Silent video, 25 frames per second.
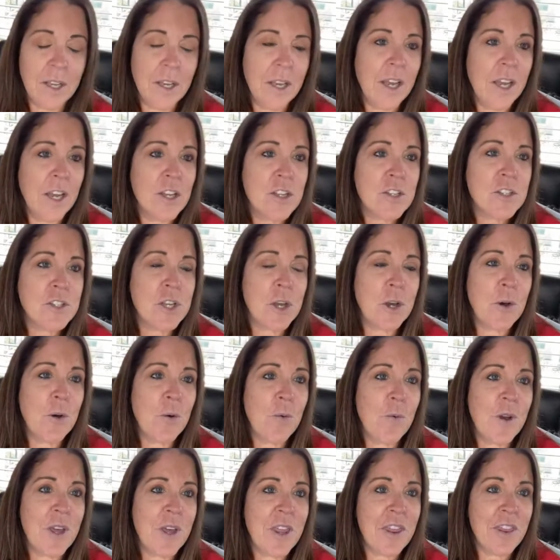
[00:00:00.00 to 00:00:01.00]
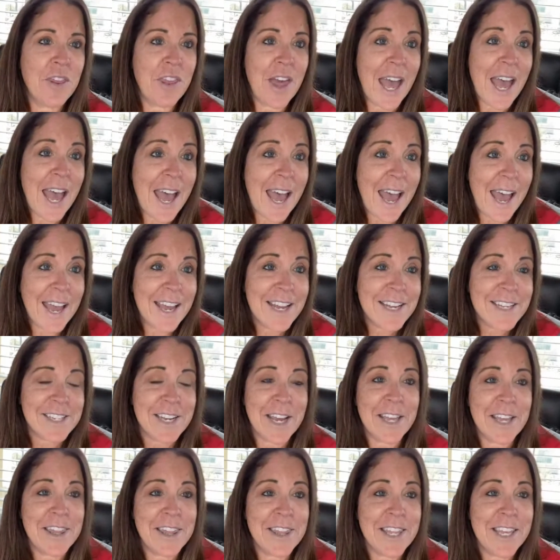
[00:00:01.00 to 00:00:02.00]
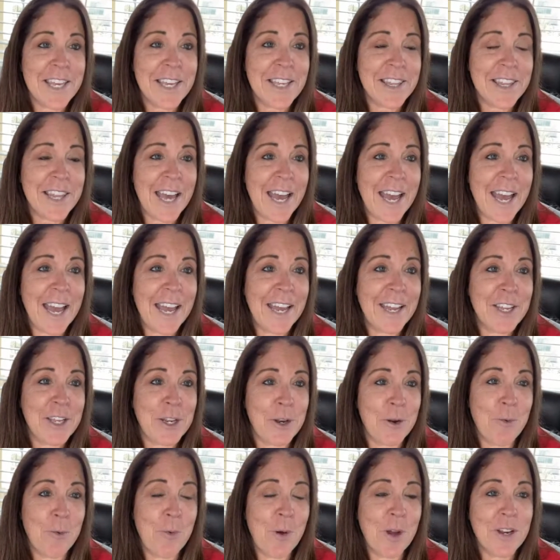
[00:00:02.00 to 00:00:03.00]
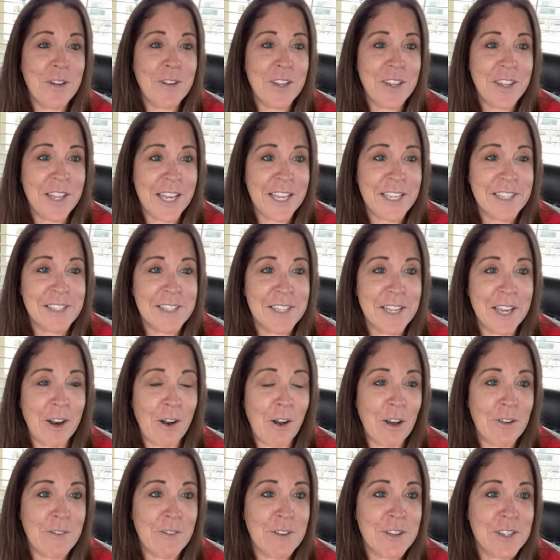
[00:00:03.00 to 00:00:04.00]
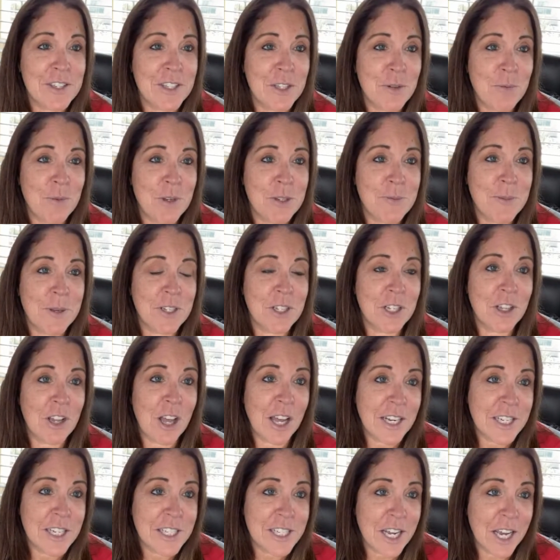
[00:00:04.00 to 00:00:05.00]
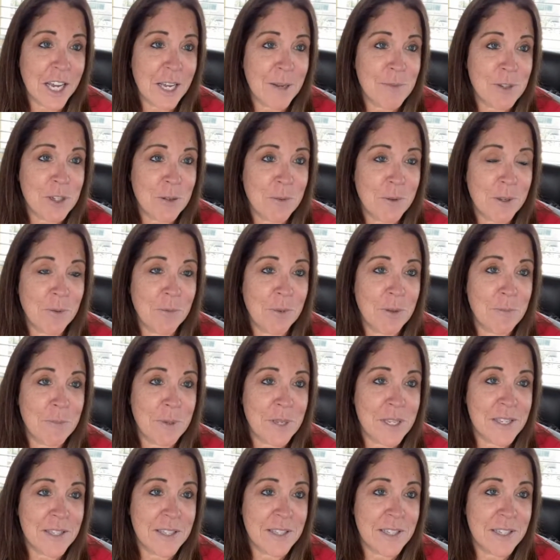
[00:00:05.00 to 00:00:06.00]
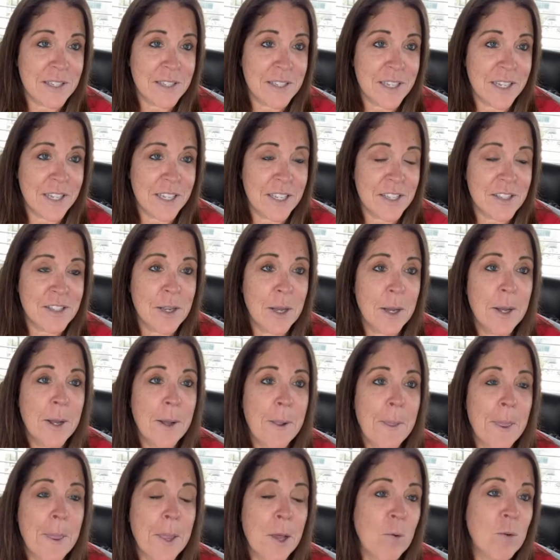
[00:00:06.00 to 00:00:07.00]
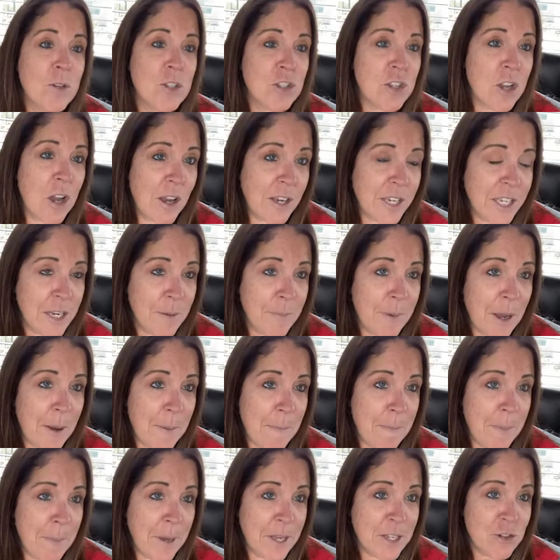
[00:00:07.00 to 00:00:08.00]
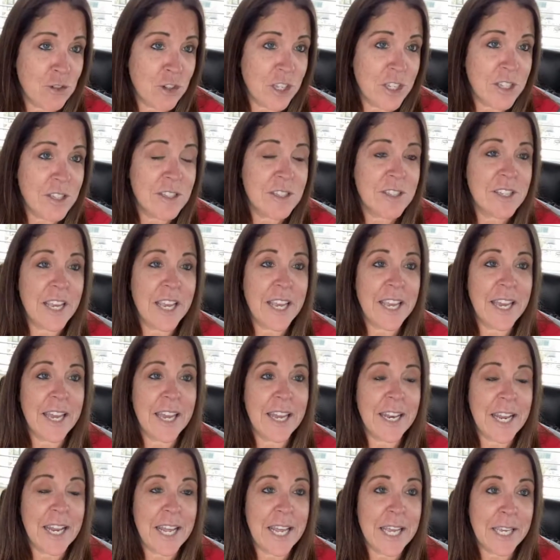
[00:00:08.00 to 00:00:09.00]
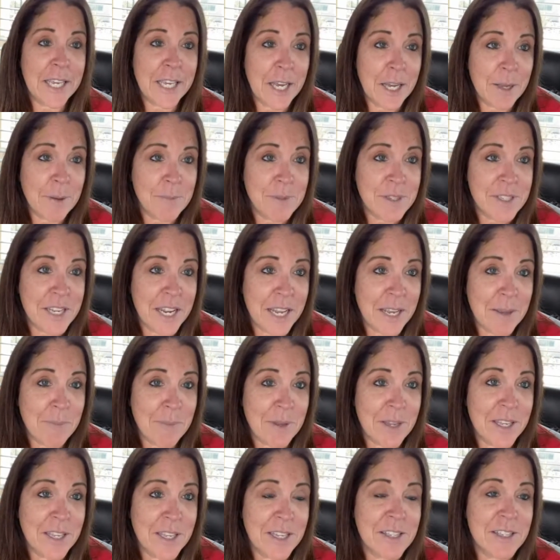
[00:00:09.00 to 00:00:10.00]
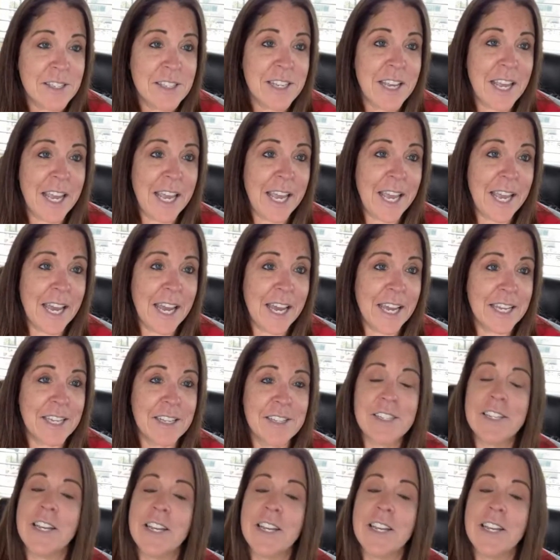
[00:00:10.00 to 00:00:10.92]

So with that, I think that, one of the things that obviously we spent a lot of time doing with businesses was talking about budgets and income statements and